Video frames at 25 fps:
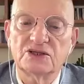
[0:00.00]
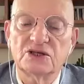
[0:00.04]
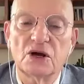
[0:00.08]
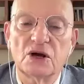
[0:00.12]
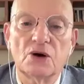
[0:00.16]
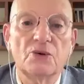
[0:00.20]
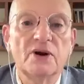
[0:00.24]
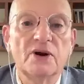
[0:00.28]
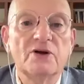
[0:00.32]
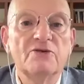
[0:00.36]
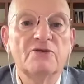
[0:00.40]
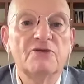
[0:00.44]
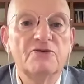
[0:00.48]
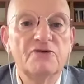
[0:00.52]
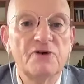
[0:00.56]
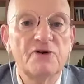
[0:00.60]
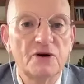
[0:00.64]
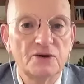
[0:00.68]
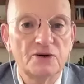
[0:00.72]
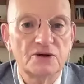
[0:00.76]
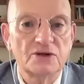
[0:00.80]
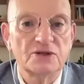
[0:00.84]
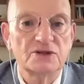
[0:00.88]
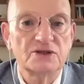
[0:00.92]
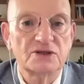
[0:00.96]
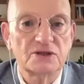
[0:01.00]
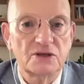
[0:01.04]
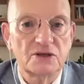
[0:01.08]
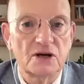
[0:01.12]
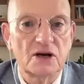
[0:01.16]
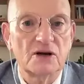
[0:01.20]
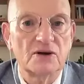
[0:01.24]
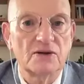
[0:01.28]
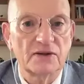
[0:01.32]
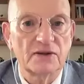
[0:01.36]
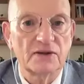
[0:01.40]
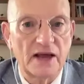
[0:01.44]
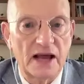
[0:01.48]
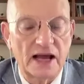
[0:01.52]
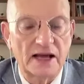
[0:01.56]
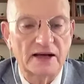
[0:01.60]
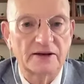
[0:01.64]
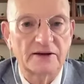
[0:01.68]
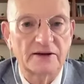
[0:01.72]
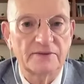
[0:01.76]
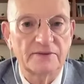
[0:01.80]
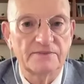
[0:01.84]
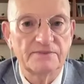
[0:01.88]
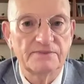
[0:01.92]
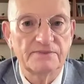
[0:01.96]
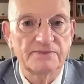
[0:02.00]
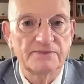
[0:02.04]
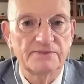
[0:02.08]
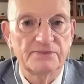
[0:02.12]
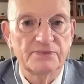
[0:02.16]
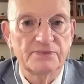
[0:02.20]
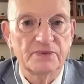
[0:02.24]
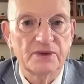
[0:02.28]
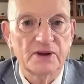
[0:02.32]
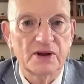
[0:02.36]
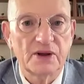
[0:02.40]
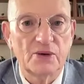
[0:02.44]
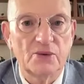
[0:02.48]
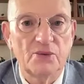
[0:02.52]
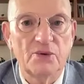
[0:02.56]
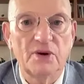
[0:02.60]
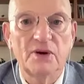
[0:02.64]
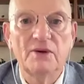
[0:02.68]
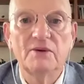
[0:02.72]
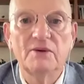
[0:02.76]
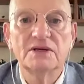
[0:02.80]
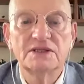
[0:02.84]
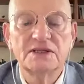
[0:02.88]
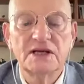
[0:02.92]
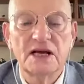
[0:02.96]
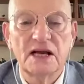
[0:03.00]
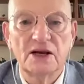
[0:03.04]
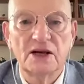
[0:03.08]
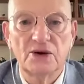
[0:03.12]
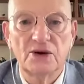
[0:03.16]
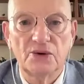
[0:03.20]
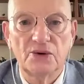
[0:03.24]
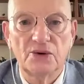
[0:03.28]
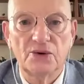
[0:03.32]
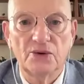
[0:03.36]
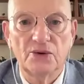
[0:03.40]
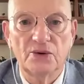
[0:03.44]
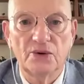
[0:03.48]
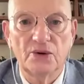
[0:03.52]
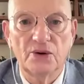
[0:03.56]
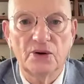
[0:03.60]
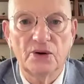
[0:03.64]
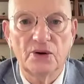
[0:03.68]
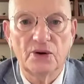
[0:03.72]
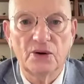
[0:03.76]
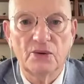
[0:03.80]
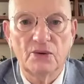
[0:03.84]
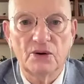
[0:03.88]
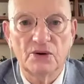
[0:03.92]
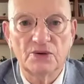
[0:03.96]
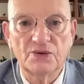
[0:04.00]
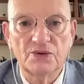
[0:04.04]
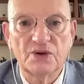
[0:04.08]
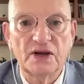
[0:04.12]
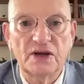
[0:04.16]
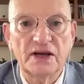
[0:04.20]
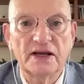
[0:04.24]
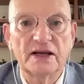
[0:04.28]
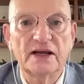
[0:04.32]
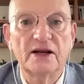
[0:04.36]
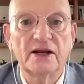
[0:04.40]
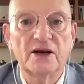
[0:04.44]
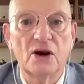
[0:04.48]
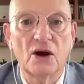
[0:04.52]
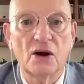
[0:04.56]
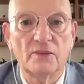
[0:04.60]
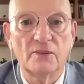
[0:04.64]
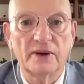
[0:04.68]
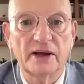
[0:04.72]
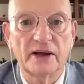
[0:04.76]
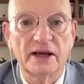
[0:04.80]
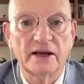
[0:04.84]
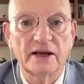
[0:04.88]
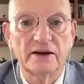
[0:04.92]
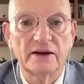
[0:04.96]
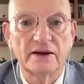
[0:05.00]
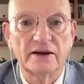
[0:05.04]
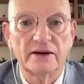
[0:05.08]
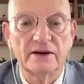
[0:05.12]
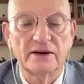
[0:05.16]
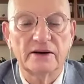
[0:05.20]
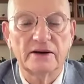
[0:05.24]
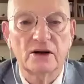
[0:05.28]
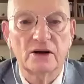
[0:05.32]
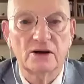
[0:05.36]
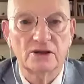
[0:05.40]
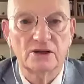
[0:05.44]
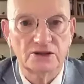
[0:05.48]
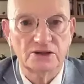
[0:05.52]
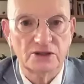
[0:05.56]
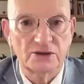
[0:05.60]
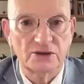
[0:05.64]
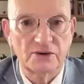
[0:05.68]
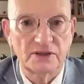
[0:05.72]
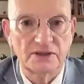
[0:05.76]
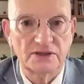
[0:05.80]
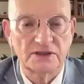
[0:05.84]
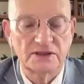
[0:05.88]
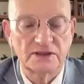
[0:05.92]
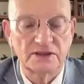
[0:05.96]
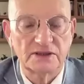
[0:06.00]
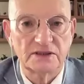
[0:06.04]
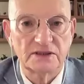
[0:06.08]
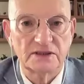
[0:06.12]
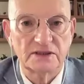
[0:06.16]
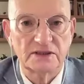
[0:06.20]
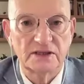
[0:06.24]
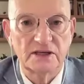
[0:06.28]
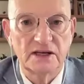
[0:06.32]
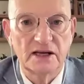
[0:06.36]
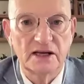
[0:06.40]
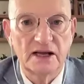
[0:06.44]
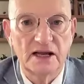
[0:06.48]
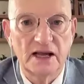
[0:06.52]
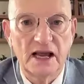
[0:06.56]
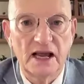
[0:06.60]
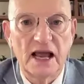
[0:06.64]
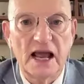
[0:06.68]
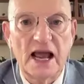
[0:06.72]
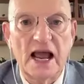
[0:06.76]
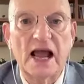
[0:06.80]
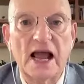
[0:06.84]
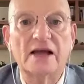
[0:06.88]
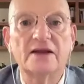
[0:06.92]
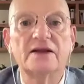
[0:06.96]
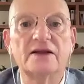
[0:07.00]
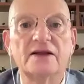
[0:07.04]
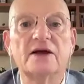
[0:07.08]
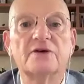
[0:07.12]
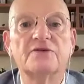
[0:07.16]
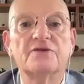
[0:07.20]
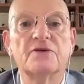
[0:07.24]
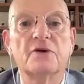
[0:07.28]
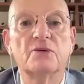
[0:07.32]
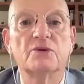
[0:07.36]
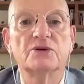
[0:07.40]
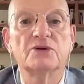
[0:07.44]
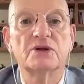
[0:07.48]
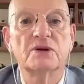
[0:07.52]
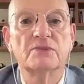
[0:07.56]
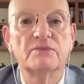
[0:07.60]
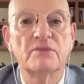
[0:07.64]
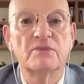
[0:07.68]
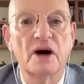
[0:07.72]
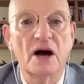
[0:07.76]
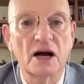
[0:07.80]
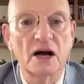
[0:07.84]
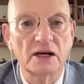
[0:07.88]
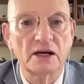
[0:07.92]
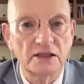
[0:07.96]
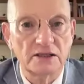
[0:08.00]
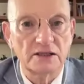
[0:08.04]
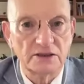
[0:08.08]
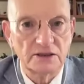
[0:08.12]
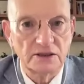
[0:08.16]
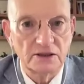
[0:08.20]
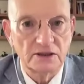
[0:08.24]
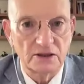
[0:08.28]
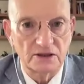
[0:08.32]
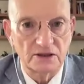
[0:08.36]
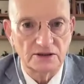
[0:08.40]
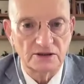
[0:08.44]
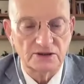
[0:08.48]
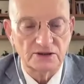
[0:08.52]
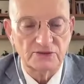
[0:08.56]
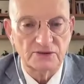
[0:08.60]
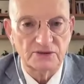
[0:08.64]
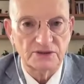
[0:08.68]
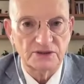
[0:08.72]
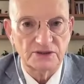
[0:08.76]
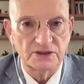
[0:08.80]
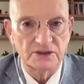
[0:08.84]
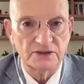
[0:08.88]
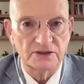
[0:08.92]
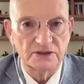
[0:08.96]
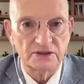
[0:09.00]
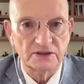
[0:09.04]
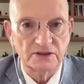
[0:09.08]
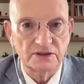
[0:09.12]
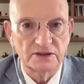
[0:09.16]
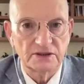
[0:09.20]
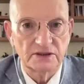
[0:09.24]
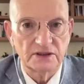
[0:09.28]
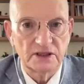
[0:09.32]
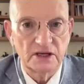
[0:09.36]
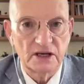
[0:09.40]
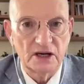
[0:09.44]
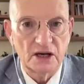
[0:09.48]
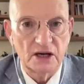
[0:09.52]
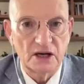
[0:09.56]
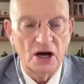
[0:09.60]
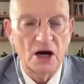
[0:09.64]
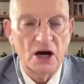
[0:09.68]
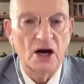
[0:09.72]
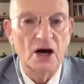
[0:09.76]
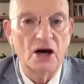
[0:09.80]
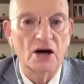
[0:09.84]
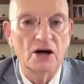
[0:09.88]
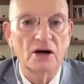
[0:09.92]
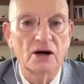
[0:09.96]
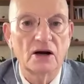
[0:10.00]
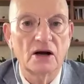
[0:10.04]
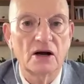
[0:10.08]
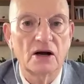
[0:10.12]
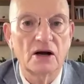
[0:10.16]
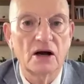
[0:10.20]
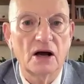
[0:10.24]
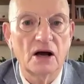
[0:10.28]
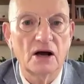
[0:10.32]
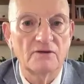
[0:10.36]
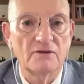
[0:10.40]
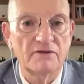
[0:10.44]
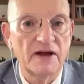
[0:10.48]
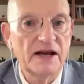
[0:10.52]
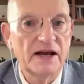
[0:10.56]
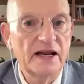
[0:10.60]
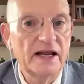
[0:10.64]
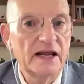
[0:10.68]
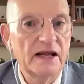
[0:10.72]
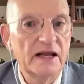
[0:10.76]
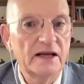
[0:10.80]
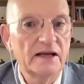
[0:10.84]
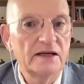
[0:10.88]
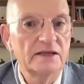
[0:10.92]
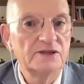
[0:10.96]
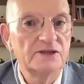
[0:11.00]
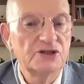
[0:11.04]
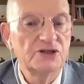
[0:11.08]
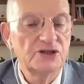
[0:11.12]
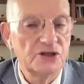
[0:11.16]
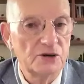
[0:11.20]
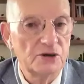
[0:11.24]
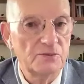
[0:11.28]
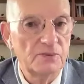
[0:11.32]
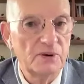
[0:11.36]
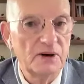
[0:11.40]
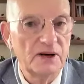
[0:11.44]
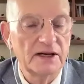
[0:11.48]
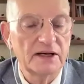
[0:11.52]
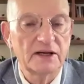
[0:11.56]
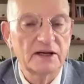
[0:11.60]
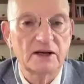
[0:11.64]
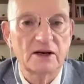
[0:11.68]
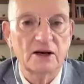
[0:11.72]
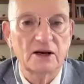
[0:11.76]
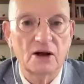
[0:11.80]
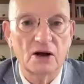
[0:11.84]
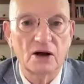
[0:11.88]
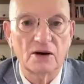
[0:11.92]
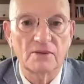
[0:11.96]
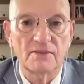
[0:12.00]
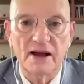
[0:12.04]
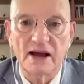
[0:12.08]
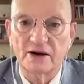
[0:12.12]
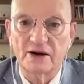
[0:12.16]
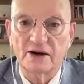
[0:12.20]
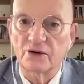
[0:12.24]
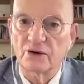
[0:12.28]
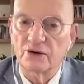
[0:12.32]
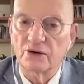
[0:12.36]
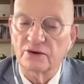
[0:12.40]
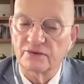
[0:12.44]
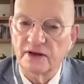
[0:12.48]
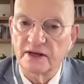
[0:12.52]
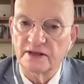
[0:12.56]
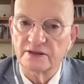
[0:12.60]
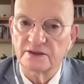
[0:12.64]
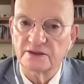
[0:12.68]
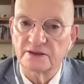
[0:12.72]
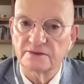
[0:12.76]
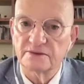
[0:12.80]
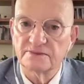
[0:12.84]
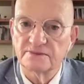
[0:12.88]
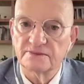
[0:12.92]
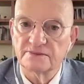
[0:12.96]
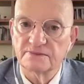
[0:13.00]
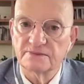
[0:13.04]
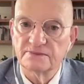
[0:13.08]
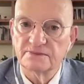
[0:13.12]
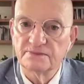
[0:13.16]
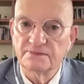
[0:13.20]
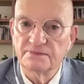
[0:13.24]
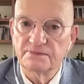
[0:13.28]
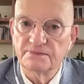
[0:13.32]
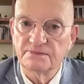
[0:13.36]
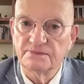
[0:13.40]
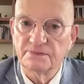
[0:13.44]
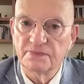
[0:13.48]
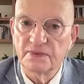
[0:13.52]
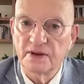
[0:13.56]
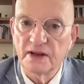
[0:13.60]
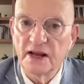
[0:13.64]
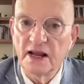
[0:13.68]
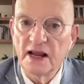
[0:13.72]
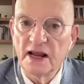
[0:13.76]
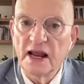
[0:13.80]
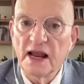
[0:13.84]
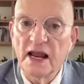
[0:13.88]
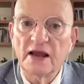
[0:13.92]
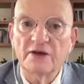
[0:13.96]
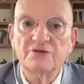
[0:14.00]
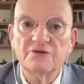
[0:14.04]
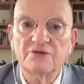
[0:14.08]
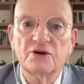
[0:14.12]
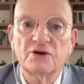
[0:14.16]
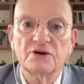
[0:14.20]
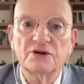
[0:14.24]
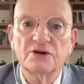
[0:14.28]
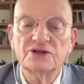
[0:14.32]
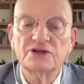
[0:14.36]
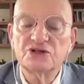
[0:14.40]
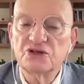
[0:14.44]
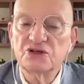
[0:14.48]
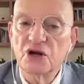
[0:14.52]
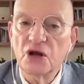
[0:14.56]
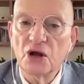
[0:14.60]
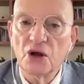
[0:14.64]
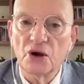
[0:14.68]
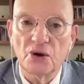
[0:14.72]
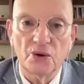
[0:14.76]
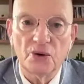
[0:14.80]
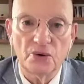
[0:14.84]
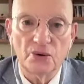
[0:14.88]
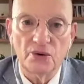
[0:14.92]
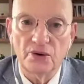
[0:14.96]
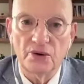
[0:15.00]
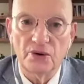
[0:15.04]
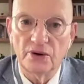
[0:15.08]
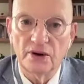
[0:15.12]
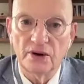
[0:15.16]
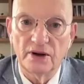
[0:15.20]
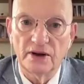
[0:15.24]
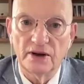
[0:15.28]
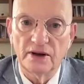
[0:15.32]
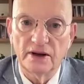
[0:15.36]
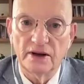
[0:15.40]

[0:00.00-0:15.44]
So we focus on that. We will tell you what the economic consequences, and therefore what the market consequences, are of any geopolitical or macro event. If there is no